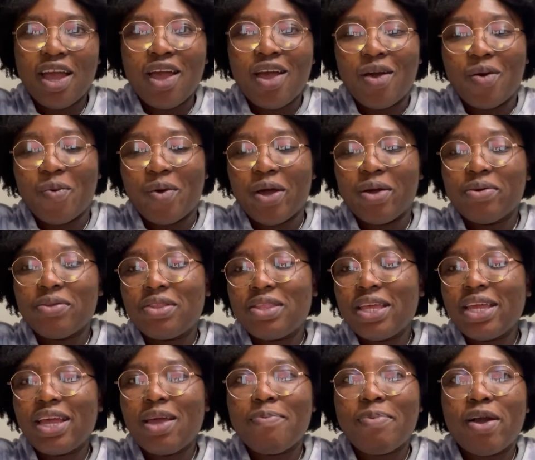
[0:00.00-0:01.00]
Well,
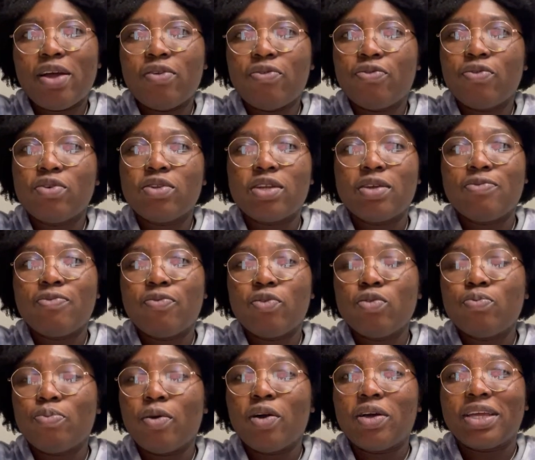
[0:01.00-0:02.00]
think about
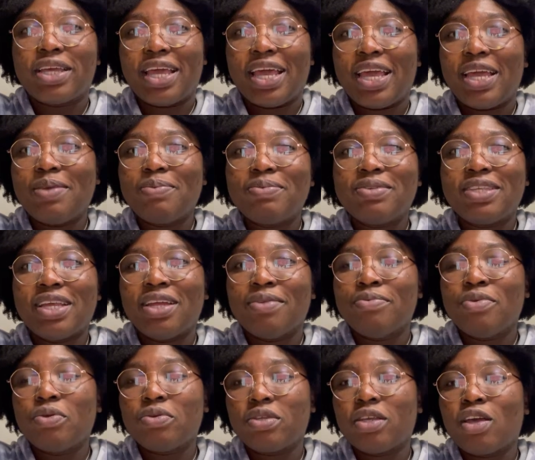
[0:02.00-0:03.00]
football games and
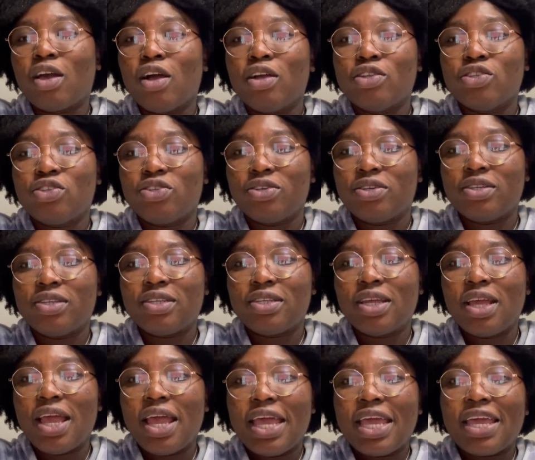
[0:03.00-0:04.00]
music concerts.
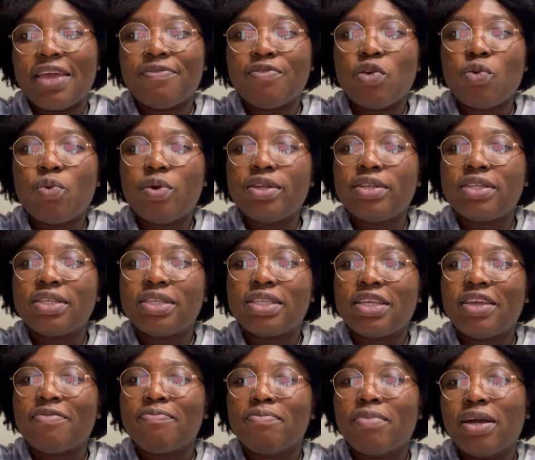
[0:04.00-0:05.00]
If you want to
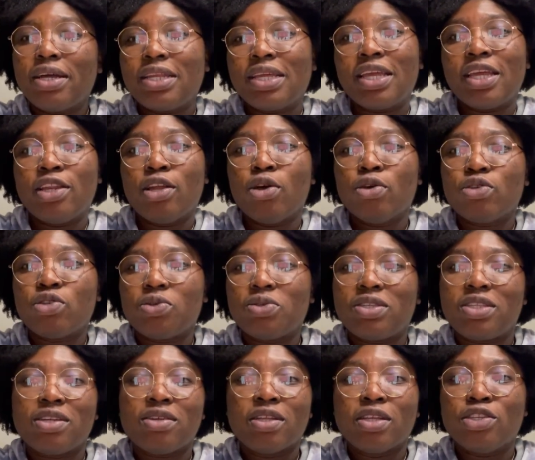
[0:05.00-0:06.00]
save money and also
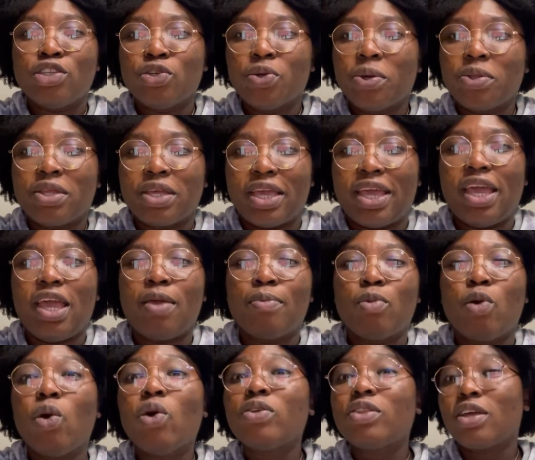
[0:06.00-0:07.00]
still enjoy the game
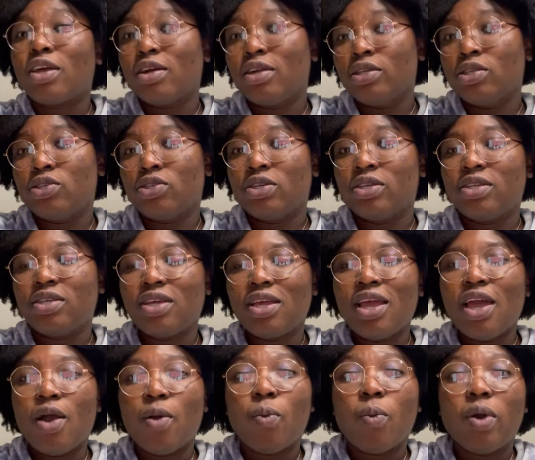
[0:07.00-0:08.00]
or the concert,
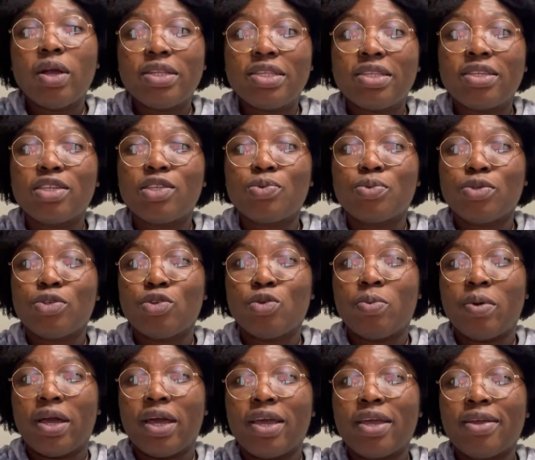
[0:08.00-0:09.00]
what seats would you
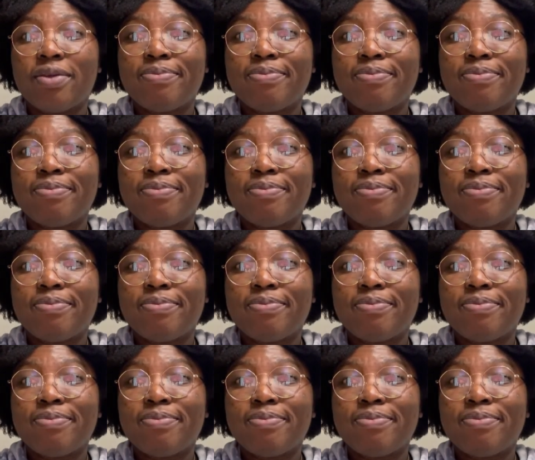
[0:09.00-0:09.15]
buy?